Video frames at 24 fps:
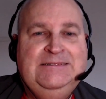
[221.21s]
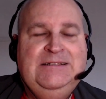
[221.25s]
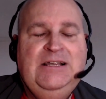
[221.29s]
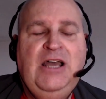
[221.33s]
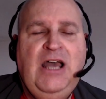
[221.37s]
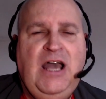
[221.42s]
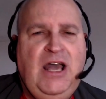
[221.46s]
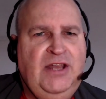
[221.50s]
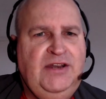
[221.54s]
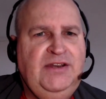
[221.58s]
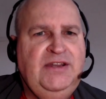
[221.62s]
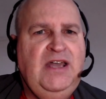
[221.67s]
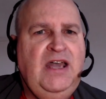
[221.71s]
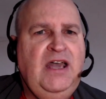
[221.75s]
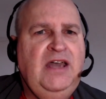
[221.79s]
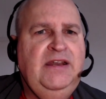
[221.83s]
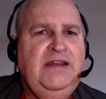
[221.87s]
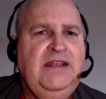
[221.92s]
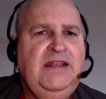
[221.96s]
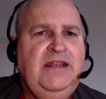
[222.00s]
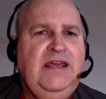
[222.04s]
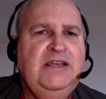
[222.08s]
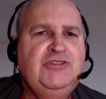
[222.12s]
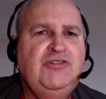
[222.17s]
and
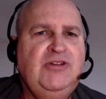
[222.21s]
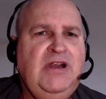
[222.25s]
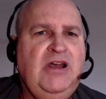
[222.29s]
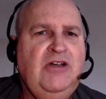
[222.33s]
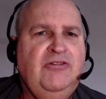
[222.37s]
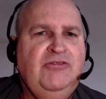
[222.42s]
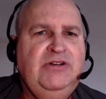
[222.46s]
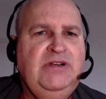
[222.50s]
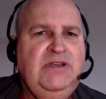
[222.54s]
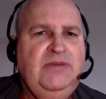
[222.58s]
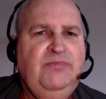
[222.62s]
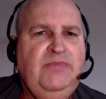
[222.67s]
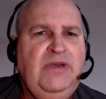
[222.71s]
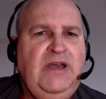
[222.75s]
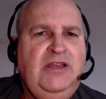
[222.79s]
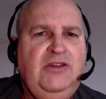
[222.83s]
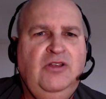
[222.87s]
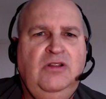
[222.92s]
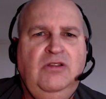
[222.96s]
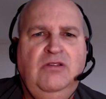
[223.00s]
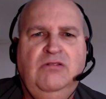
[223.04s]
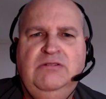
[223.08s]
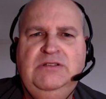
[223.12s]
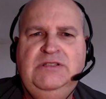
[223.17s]
an extra hour in
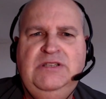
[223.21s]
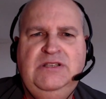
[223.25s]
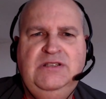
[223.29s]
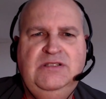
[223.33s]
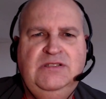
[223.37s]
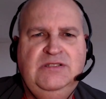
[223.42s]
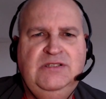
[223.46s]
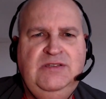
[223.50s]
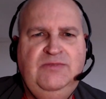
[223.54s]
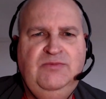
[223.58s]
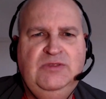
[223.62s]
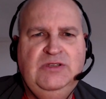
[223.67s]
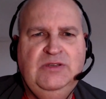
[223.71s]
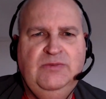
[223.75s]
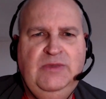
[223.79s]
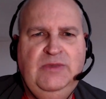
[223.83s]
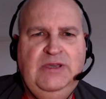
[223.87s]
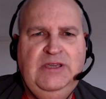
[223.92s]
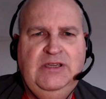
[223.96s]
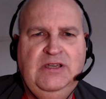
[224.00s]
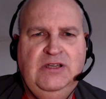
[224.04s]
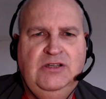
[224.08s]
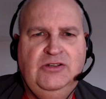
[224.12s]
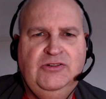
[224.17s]
bed, although it didn't seem to
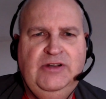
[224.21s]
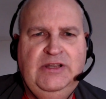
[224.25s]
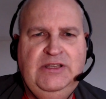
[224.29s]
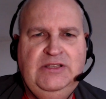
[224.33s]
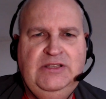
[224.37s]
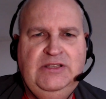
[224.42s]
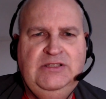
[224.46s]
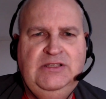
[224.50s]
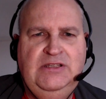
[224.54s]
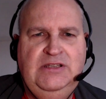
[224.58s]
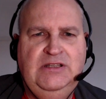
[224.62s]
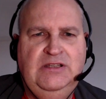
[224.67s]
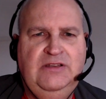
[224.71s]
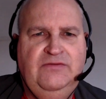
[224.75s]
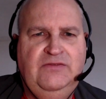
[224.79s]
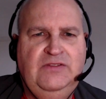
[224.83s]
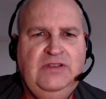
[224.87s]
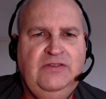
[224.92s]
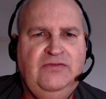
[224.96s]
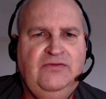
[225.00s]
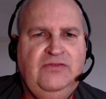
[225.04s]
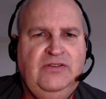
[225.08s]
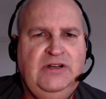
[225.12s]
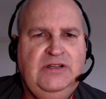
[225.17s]
make a great deal of
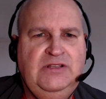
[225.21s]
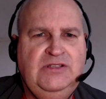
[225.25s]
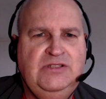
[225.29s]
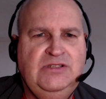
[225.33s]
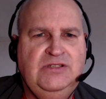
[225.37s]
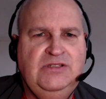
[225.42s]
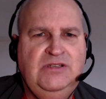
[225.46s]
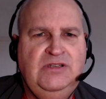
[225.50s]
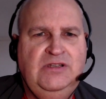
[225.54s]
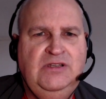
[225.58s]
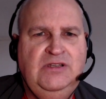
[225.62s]
difference.